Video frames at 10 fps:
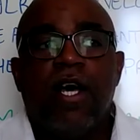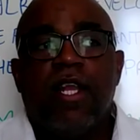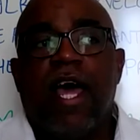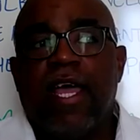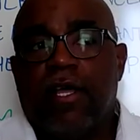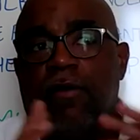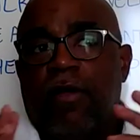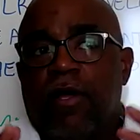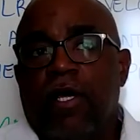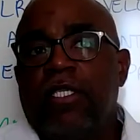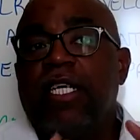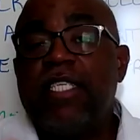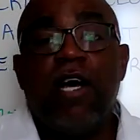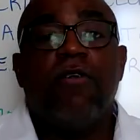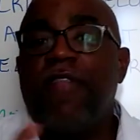Like, to
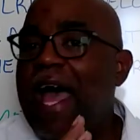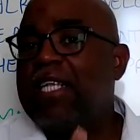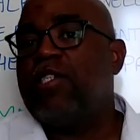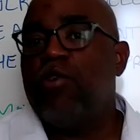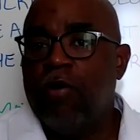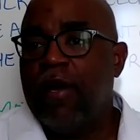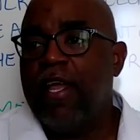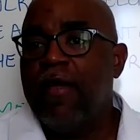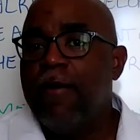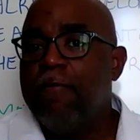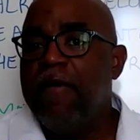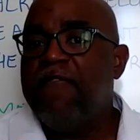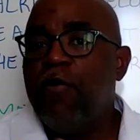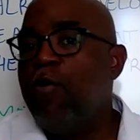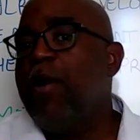tell that story
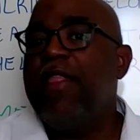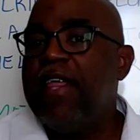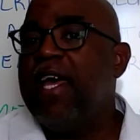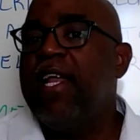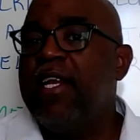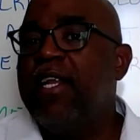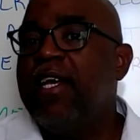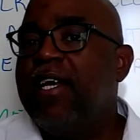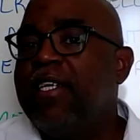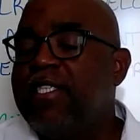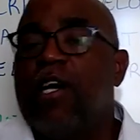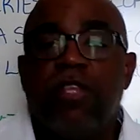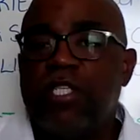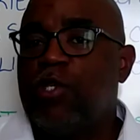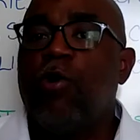before we then tell
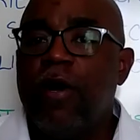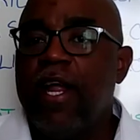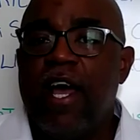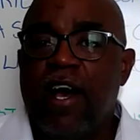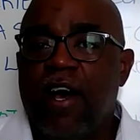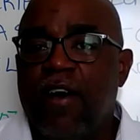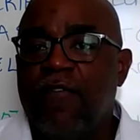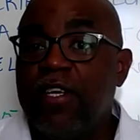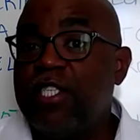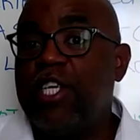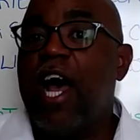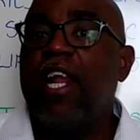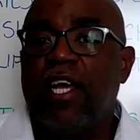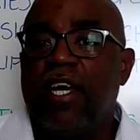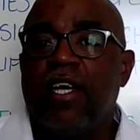the story of
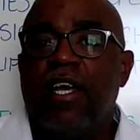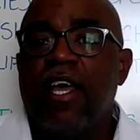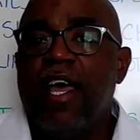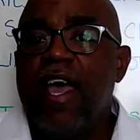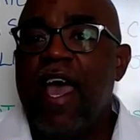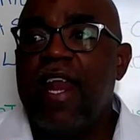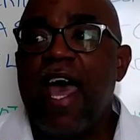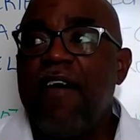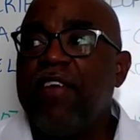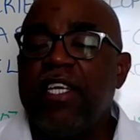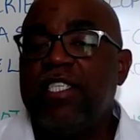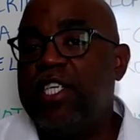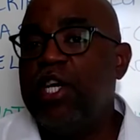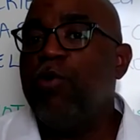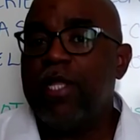T'Challa and having to
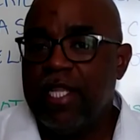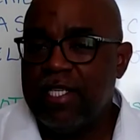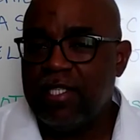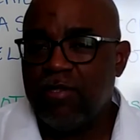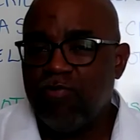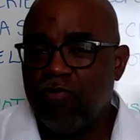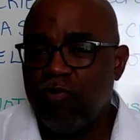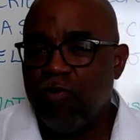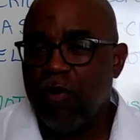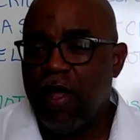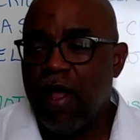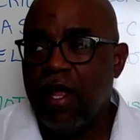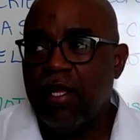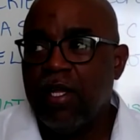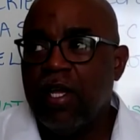deal with this
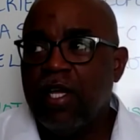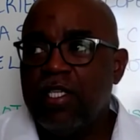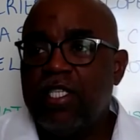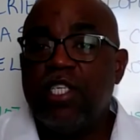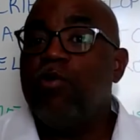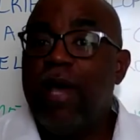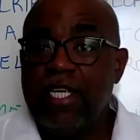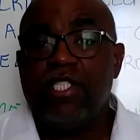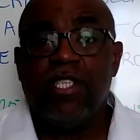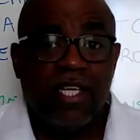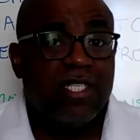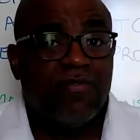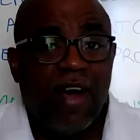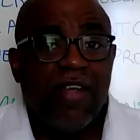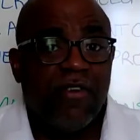situation that his
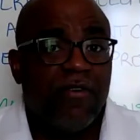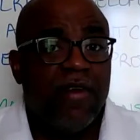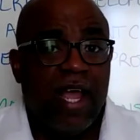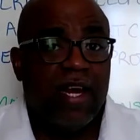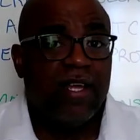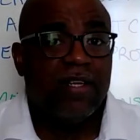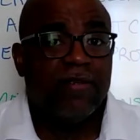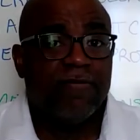father created.